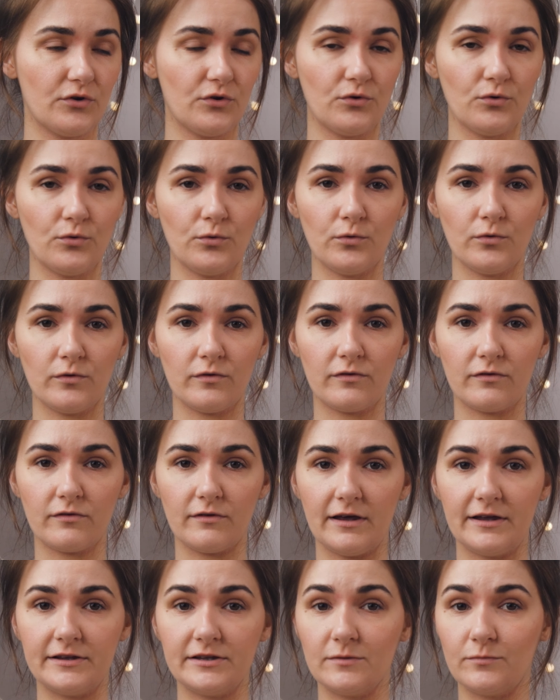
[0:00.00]

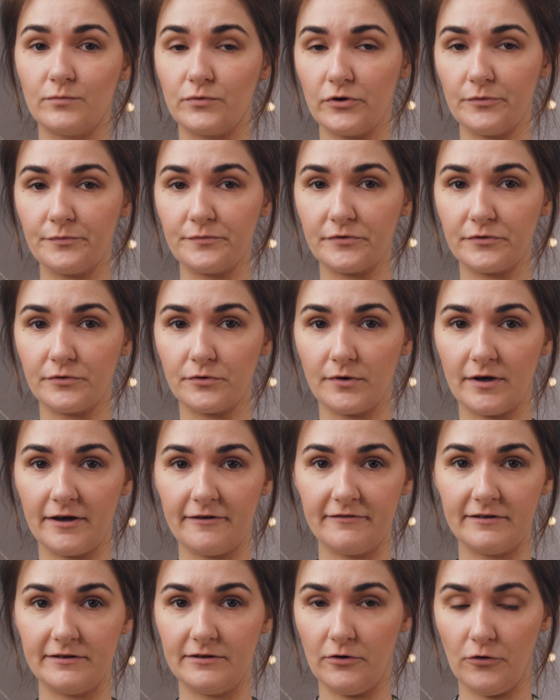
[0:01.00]
use any props you
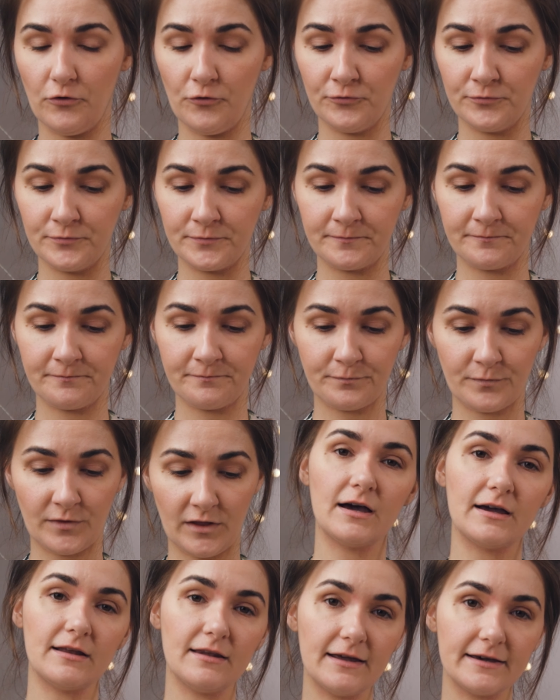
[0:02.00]
have at home.
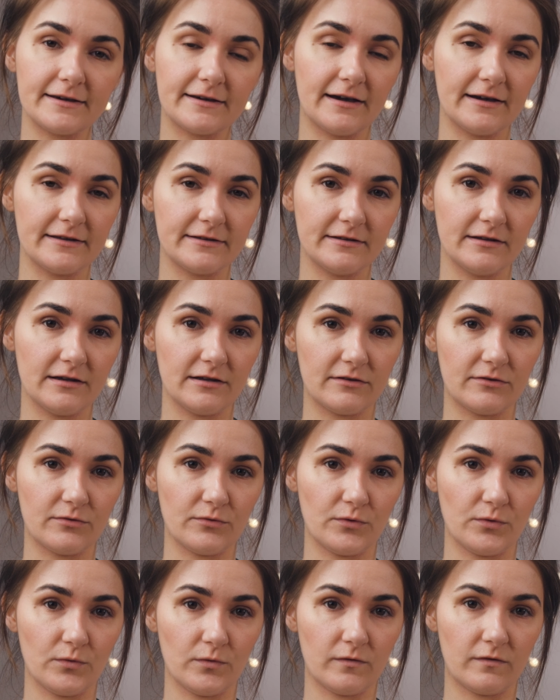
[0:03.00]
I like ideas
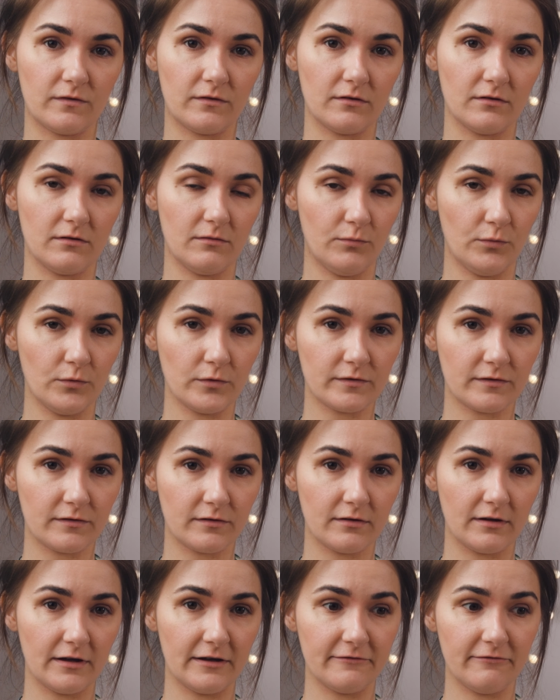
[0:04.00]
to use
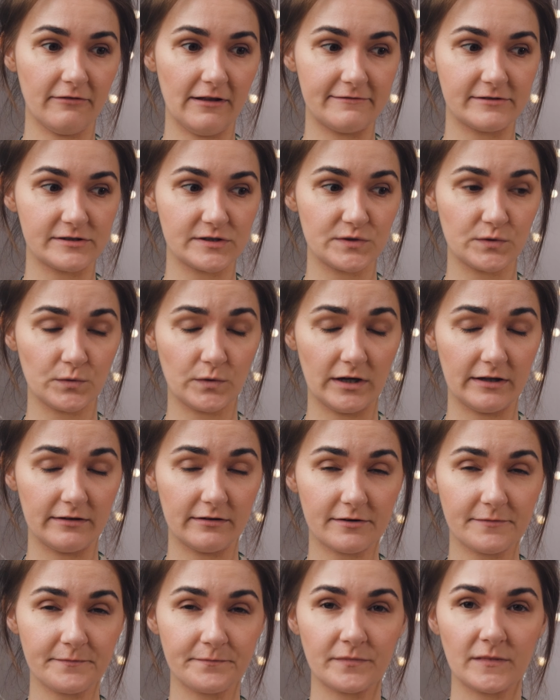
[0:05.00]
books and flowers
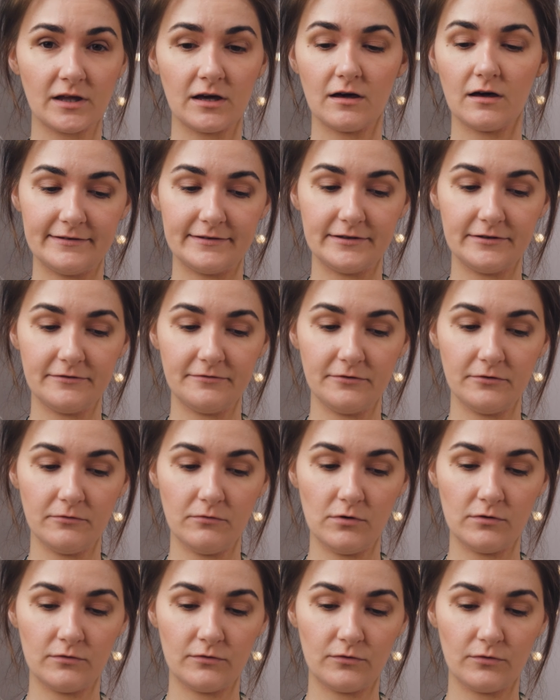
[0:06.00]
together, but if you
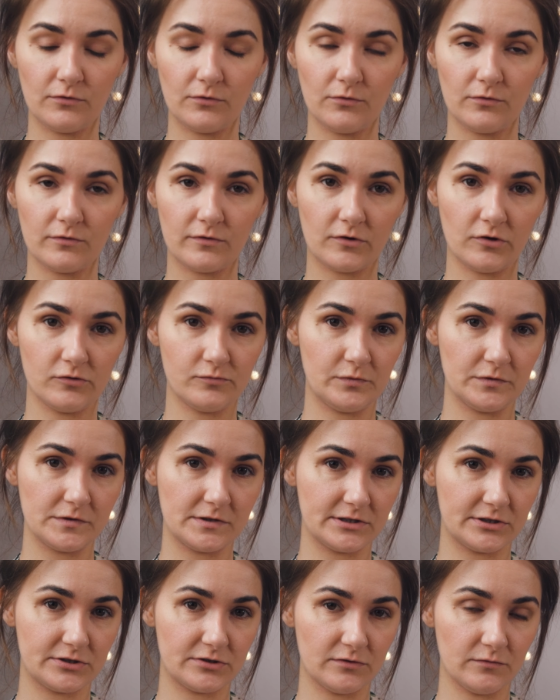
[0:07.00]
want to use
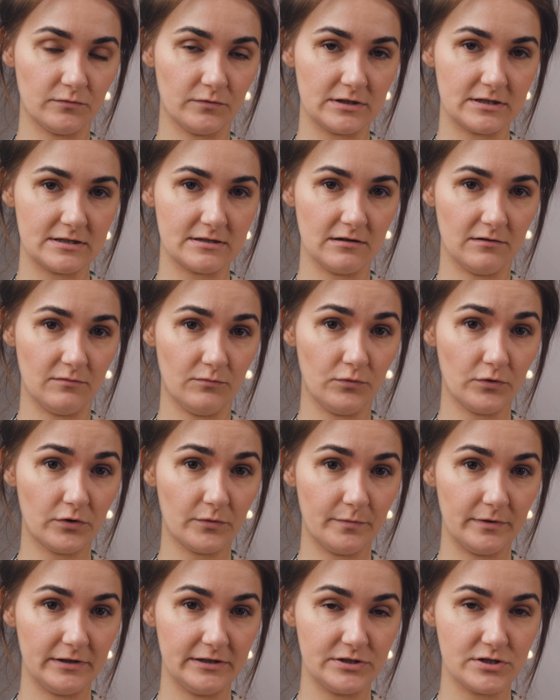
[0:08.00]
composition with some book
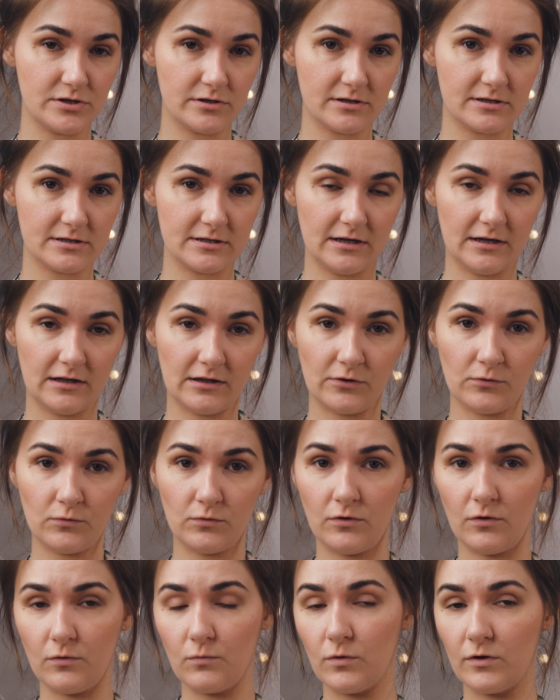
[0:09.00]
pages and you
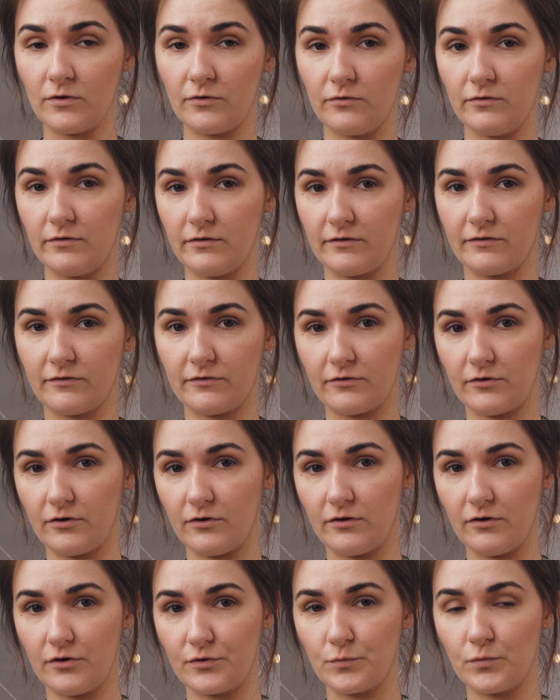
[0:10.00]
don't want to
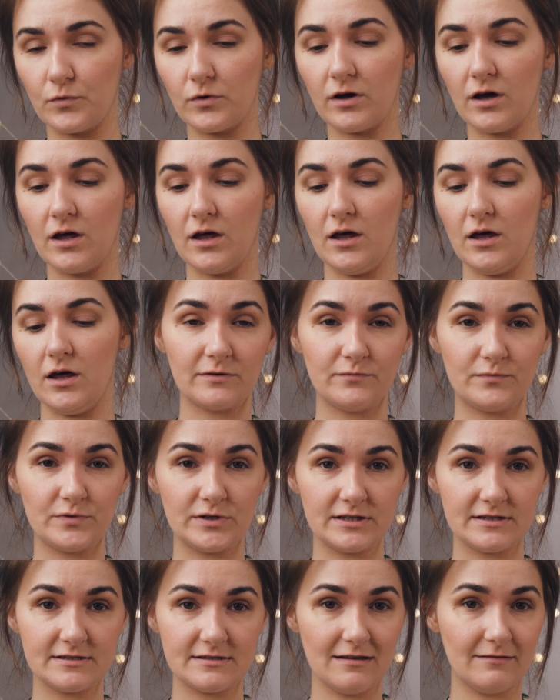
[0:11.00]
destroy your book, you can
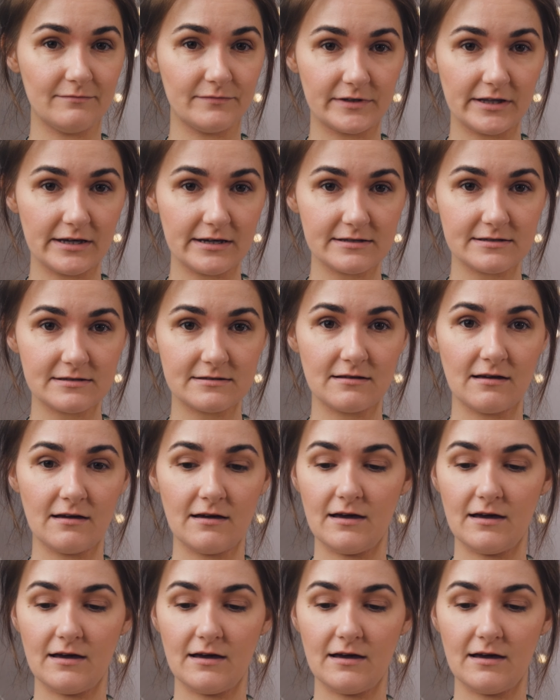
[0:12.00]
print some text